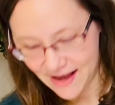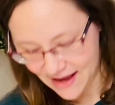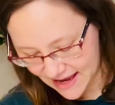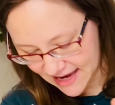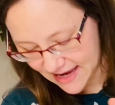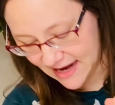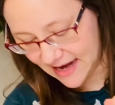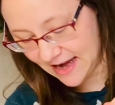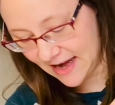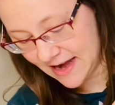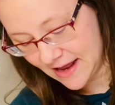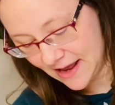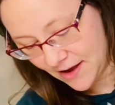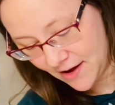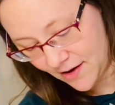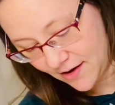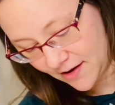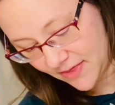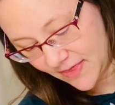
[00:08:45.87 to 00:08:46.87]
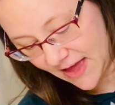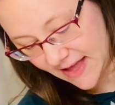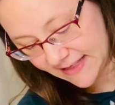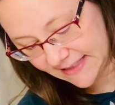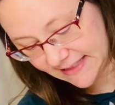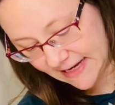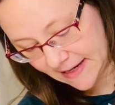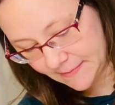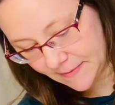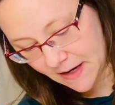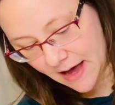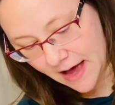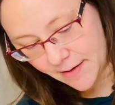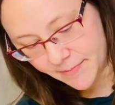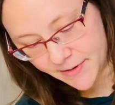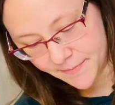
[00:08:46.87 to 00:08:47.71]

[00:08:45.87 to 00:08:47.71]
in that same cup.